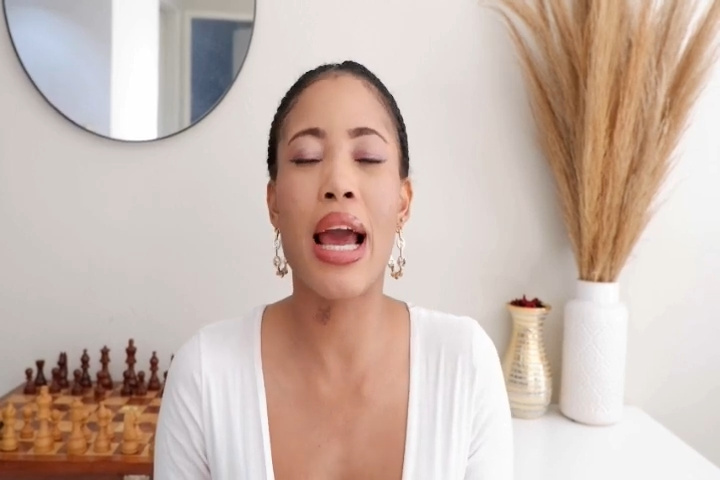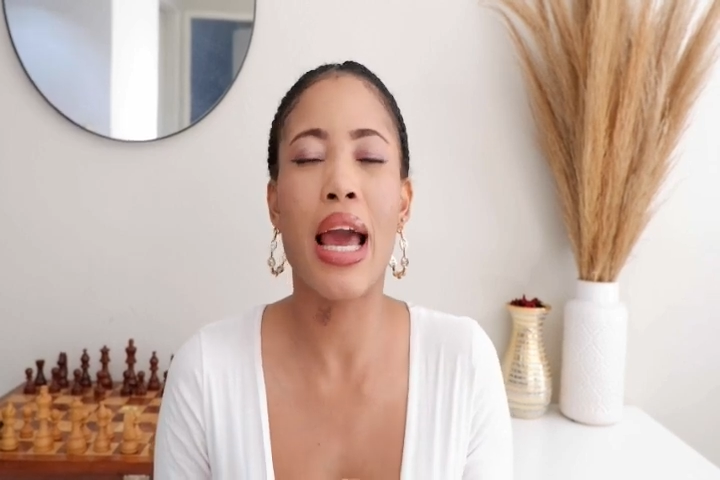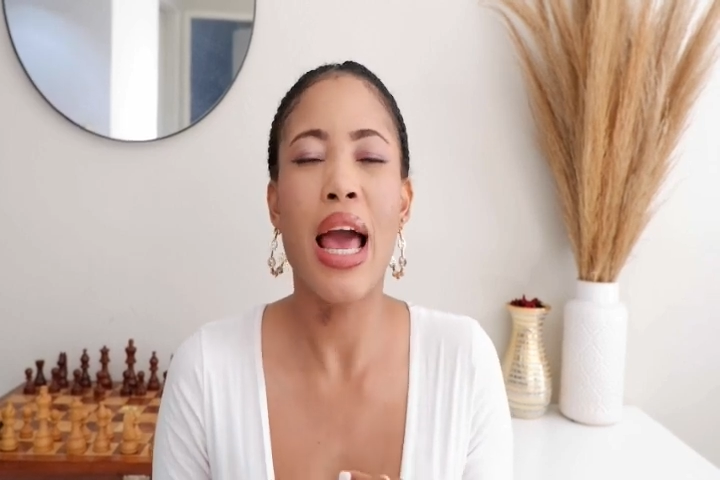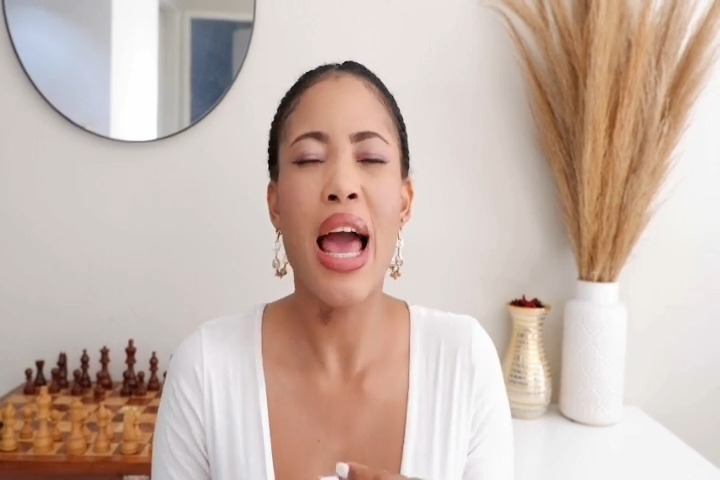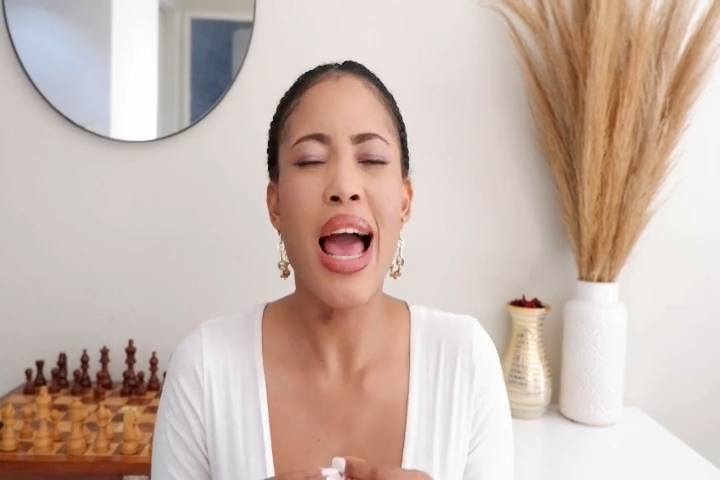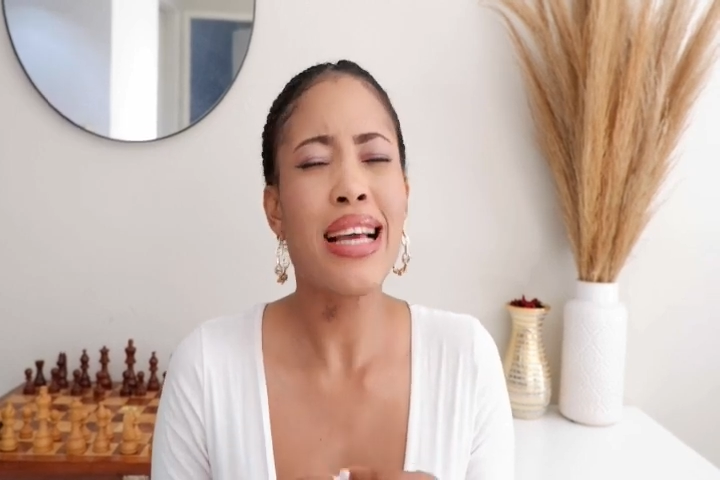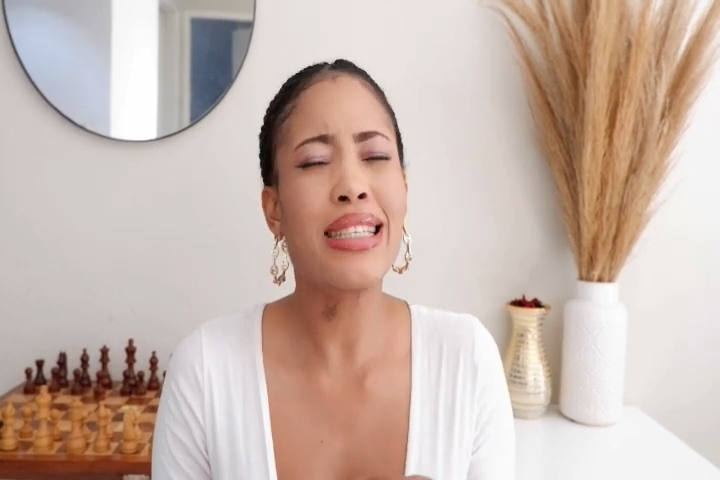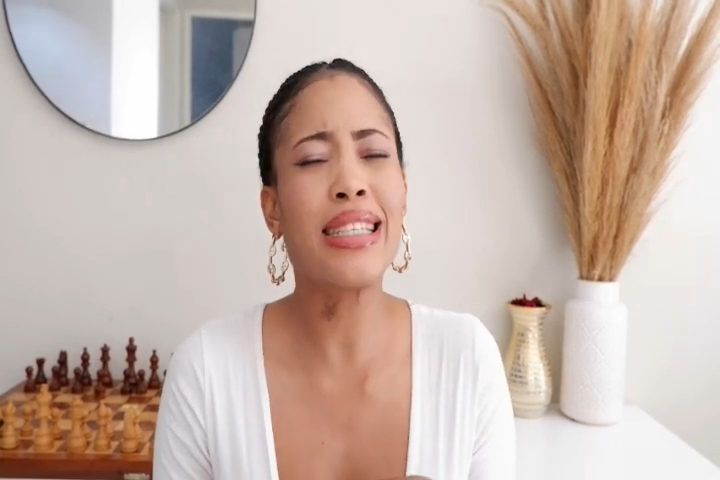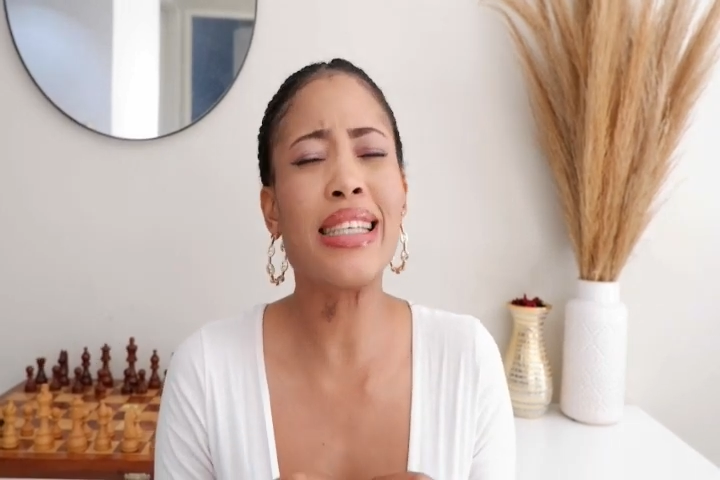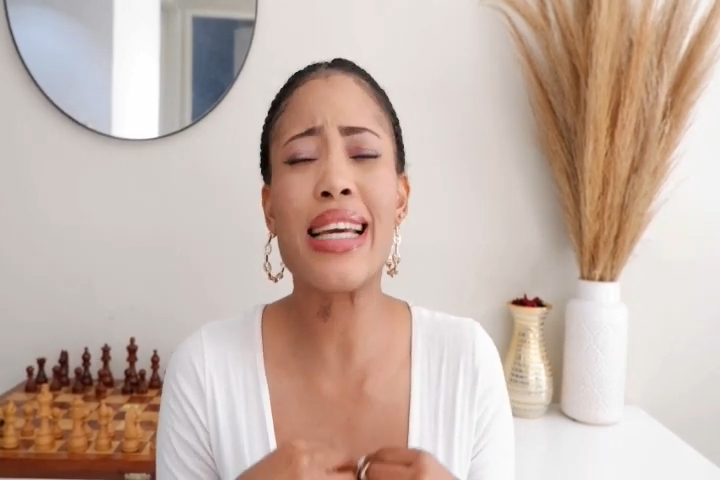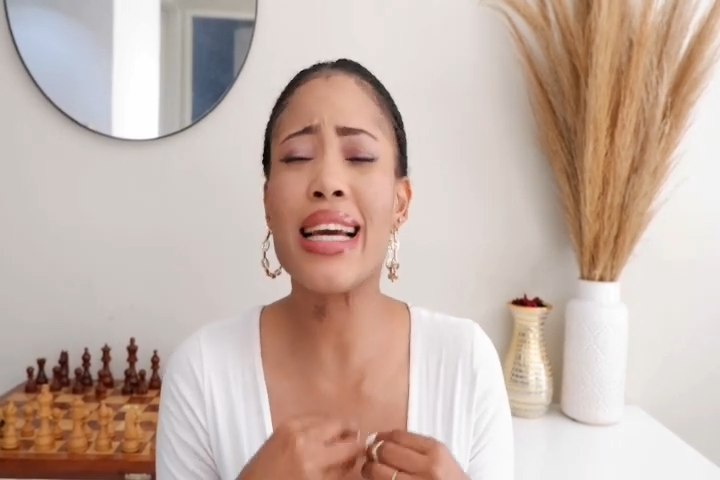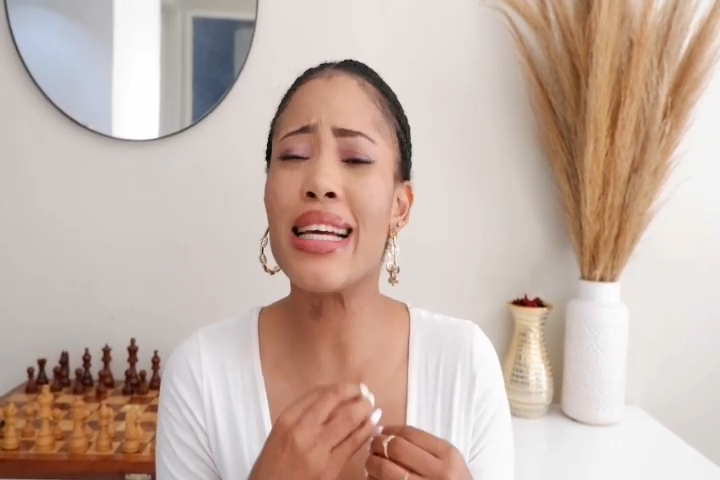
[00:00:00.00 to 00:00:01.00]
like
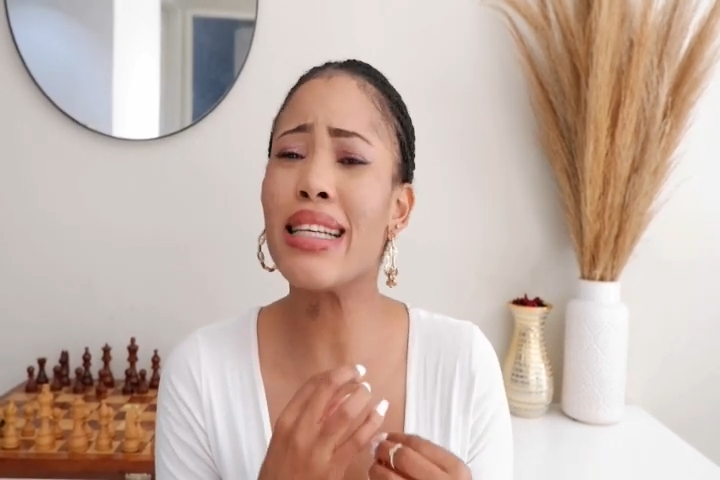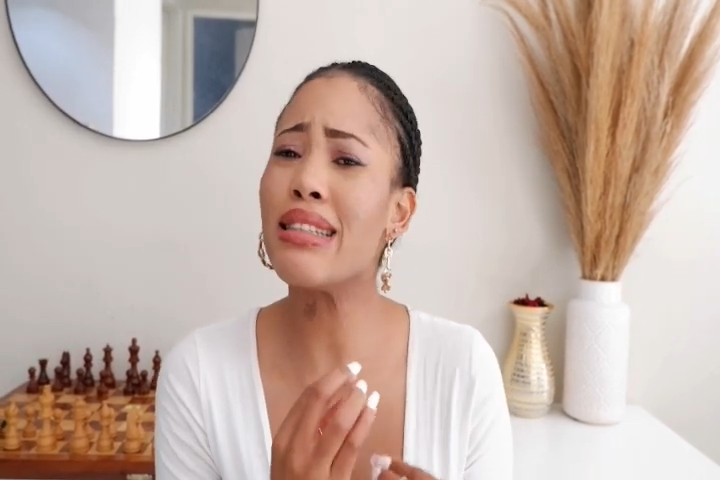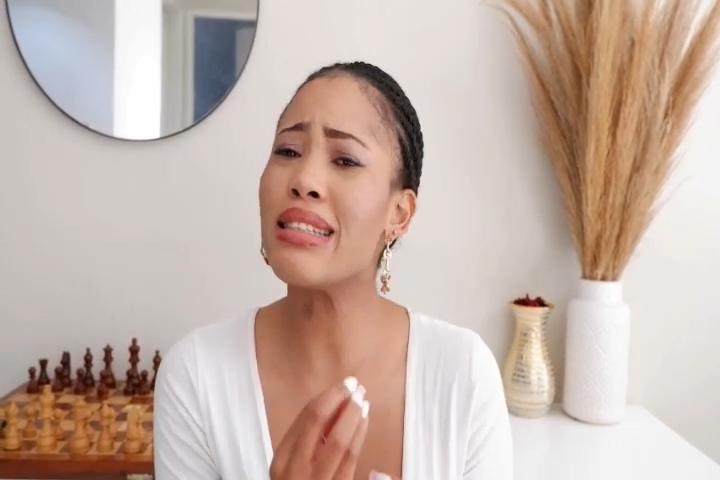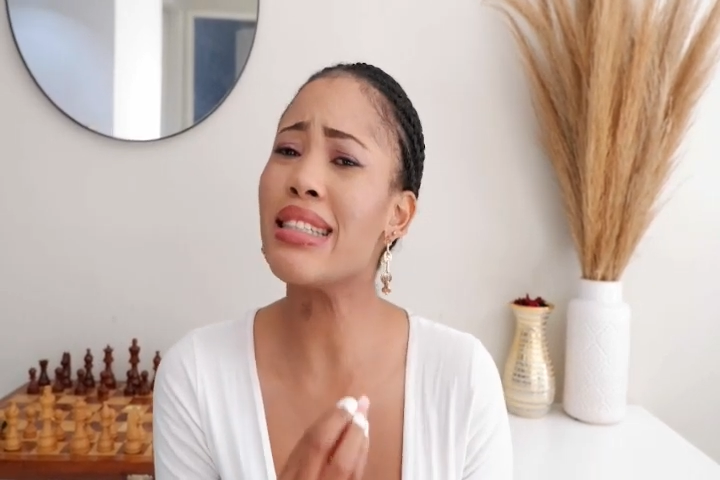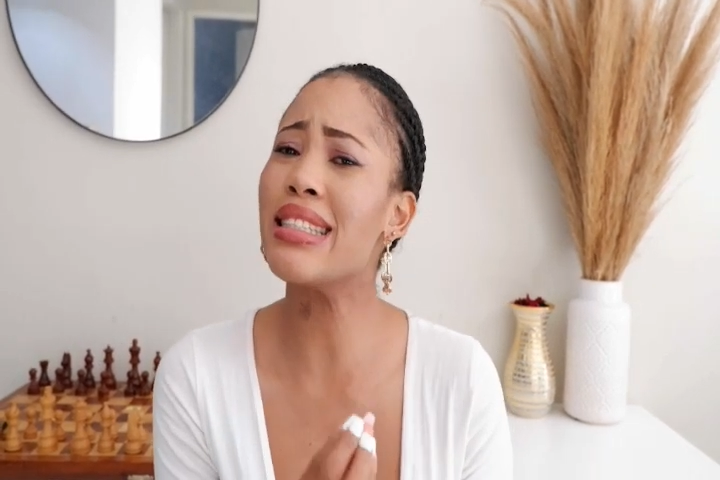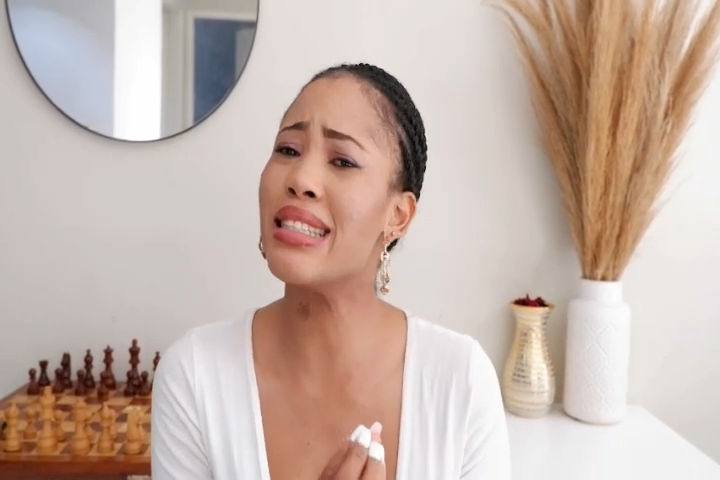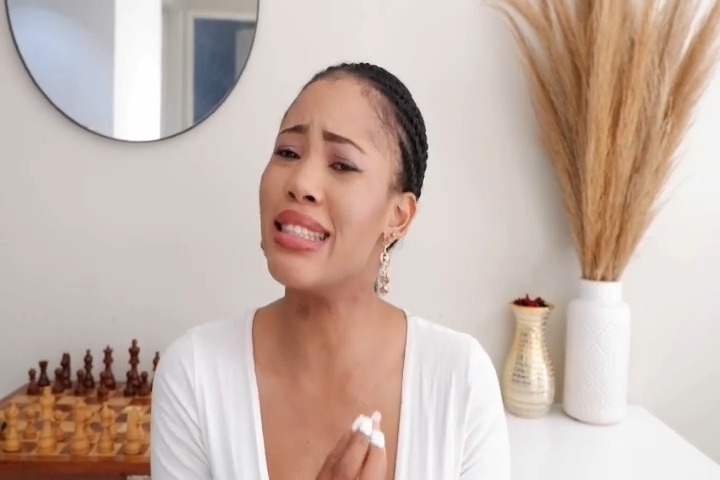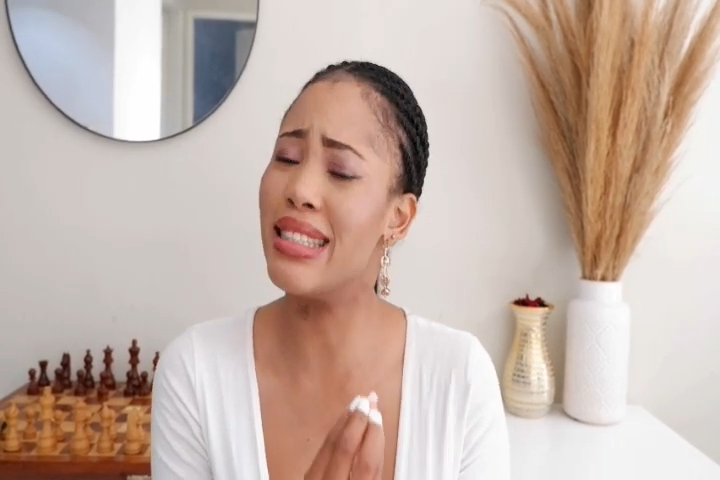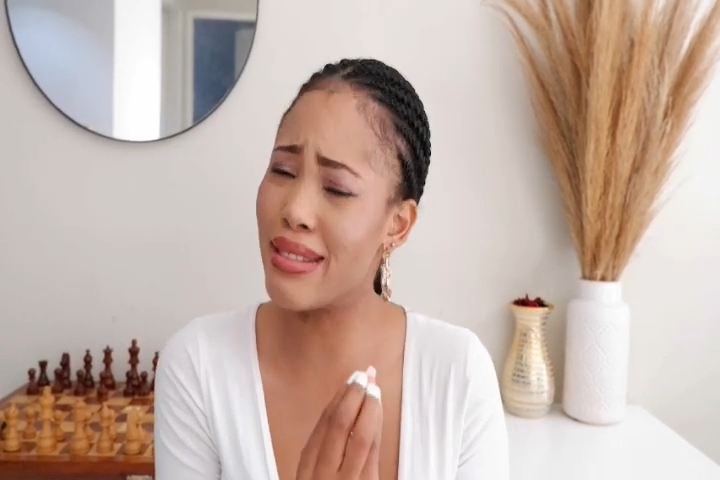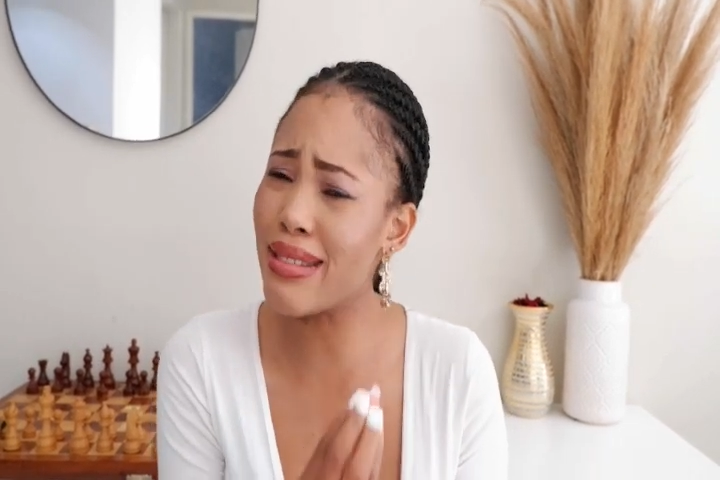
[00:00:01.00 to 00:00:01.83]
she can